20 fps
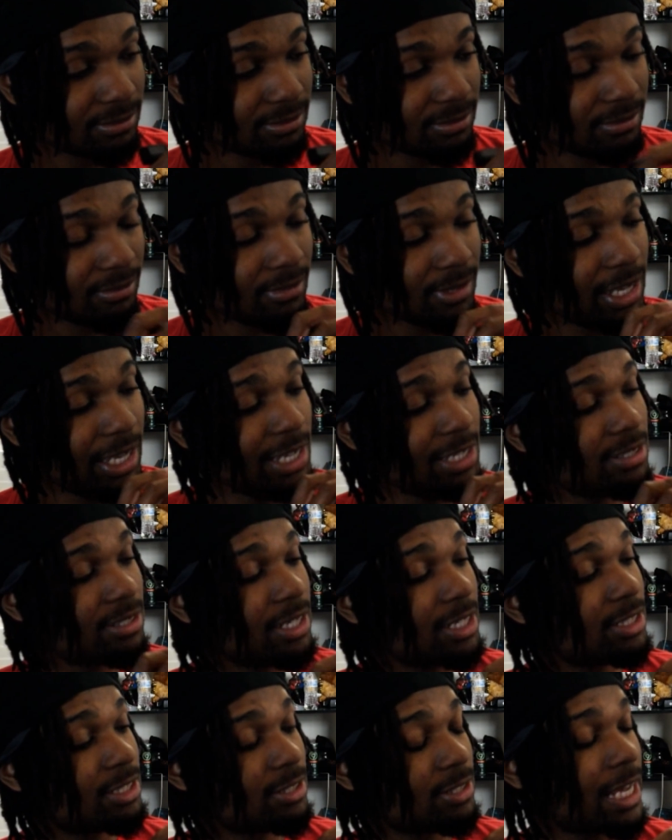This
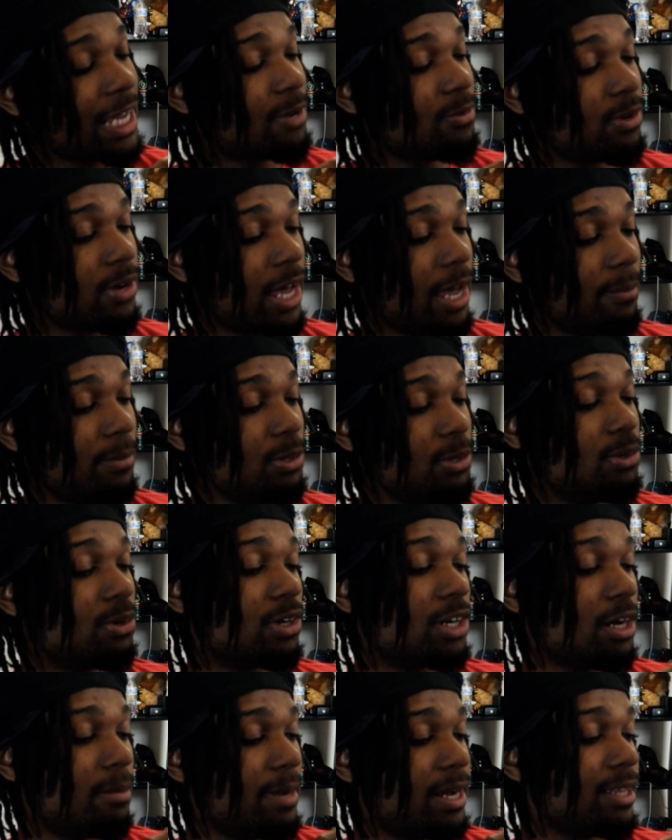is exactly what happened. You're going to
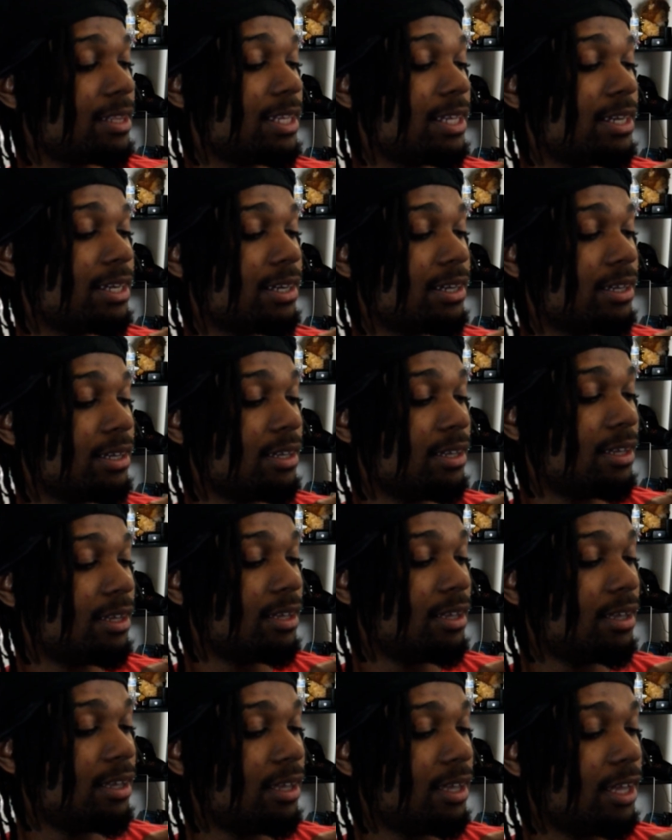come out there,
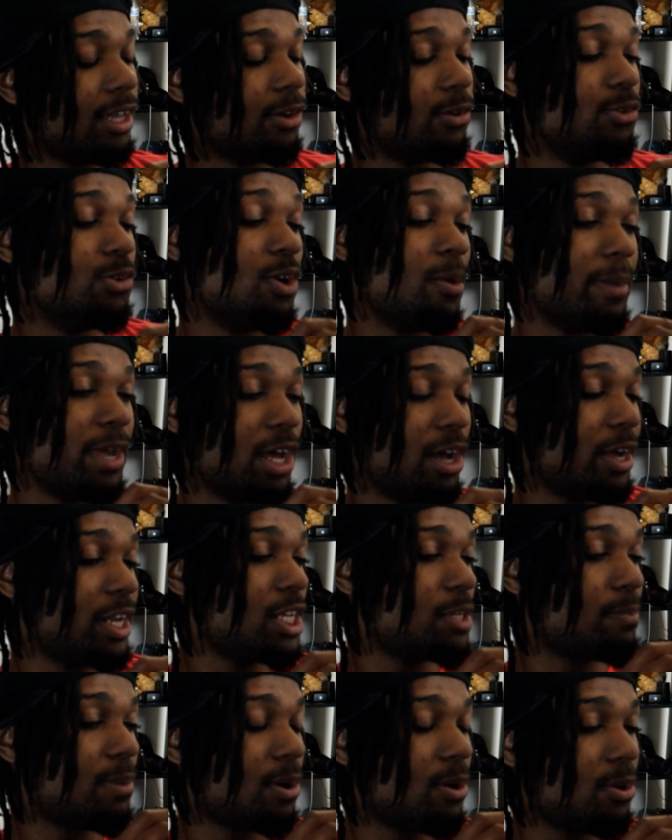and you're going to be hugging this
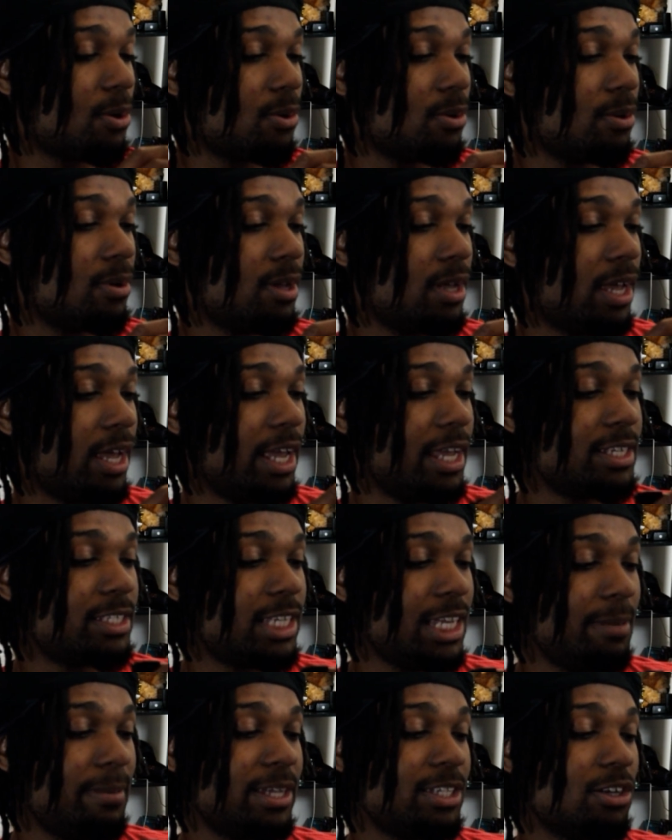pole, and his
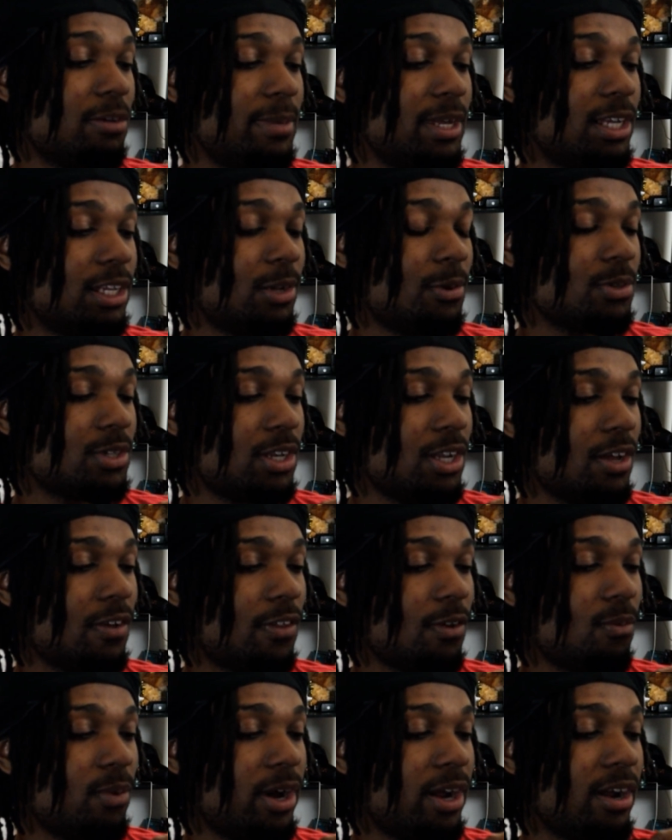teammate's going to be close enough to
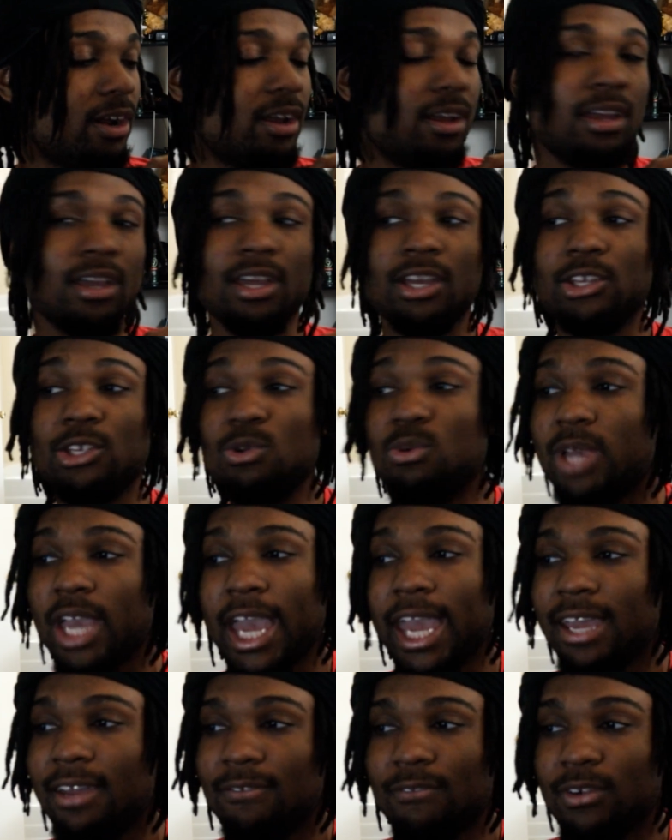where you
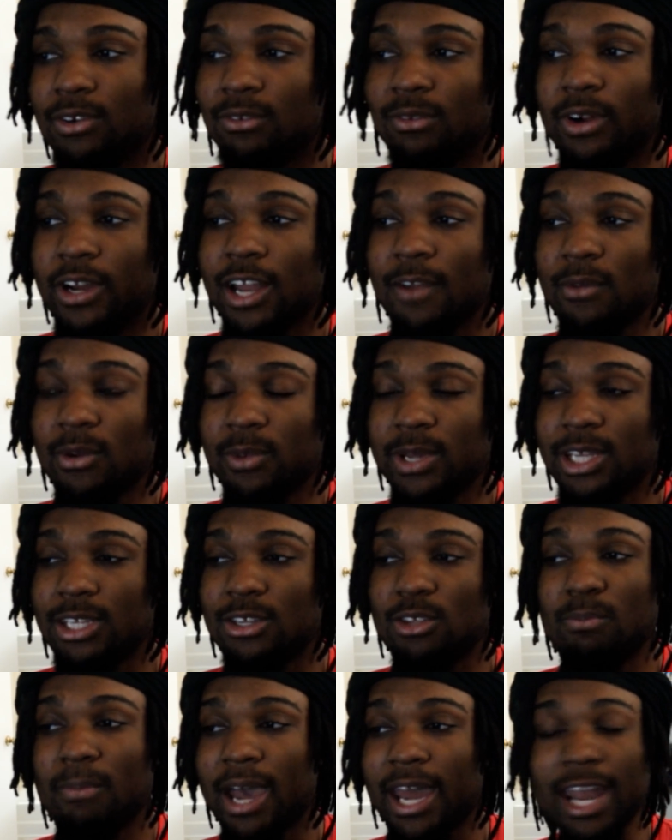can't, for whatever reason, you
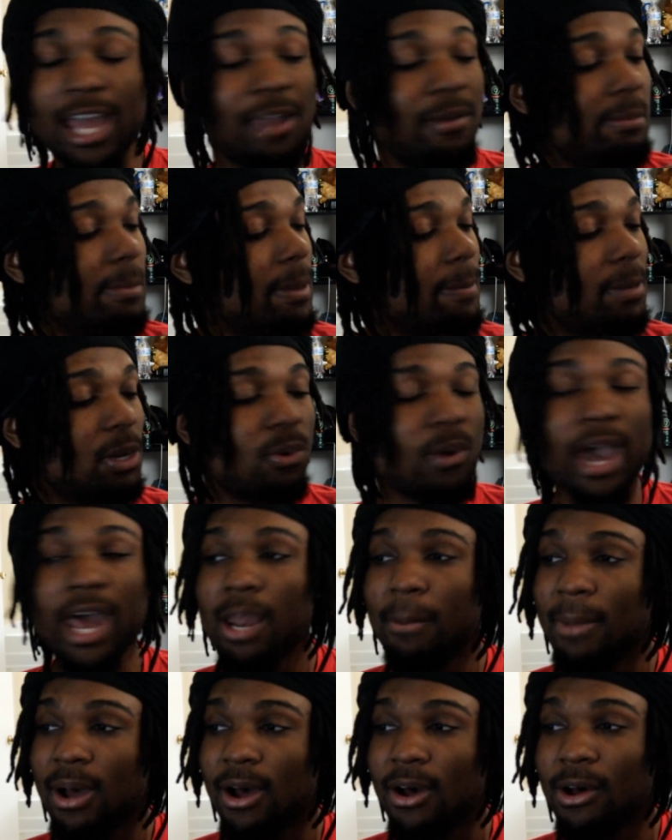might not even be able to grab the
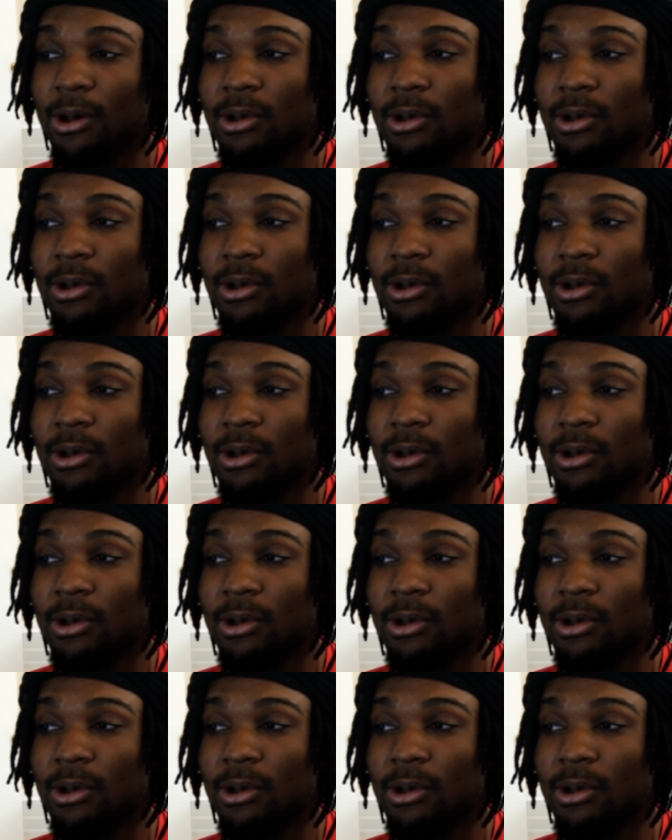ball,